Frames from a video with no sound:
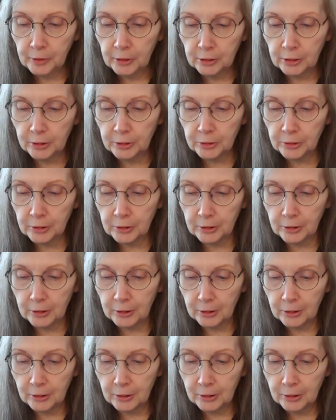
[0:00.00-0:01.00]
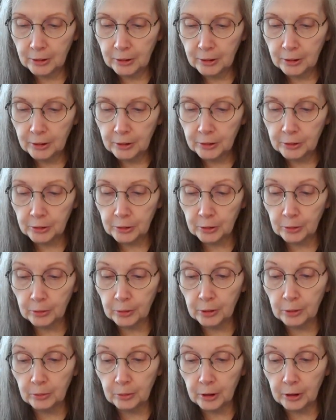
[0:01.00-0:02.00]
Let's see. So
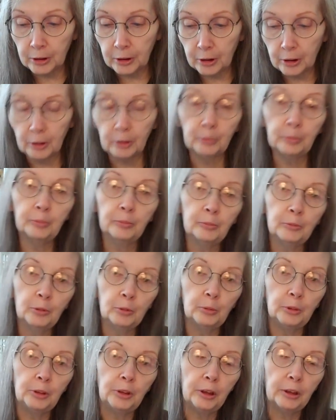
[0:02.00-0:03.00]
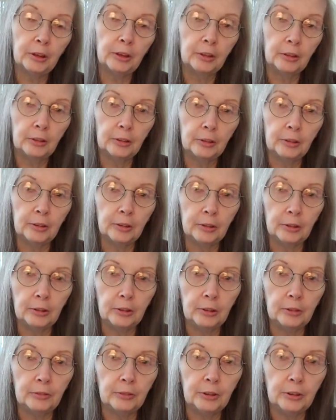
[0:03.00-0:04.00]
anyway, we'll be taking the
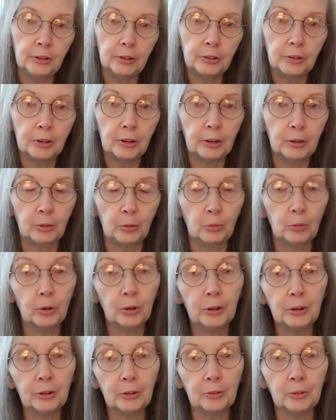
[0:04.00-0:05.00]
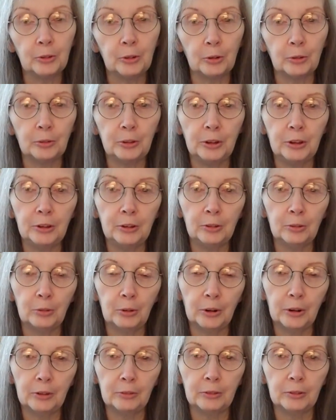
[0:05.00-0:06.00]
DVDs that I don't want or don't need or
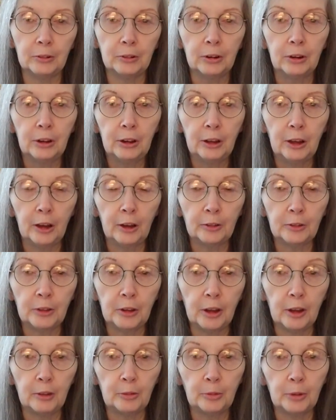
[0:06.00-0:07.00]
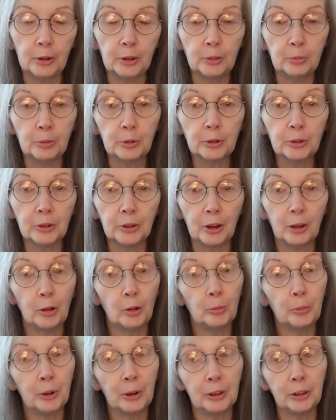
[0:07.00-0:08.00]
whatever out to half-price books, and I
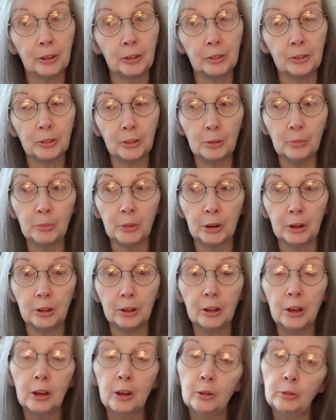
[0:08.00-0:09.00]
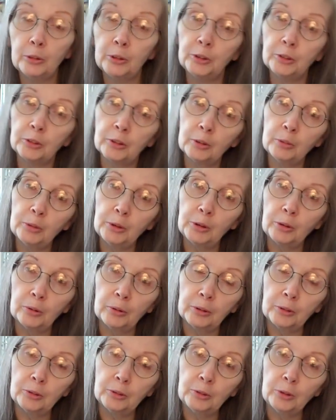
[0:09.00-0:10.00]
hope I get some money, which is going to be
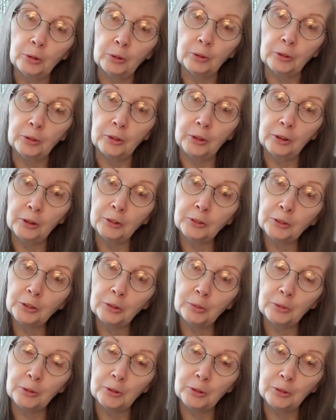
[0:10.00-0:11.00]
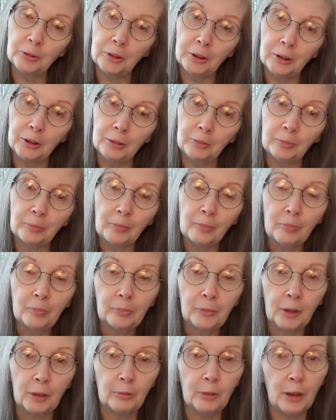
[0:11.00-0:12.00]
going toward the dulcimer that
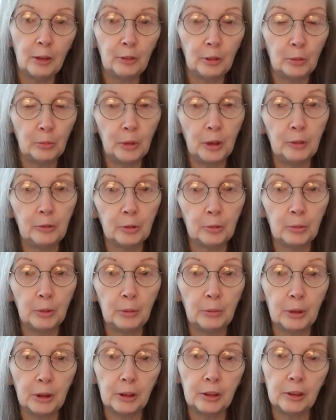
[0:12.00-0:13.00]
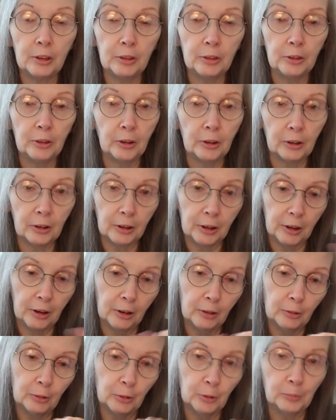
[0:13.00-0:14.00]
I'm having made for me by Keith Young, and
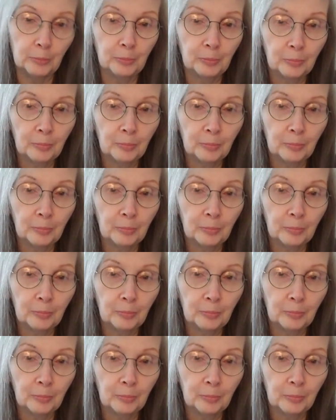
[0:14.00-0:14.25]
I will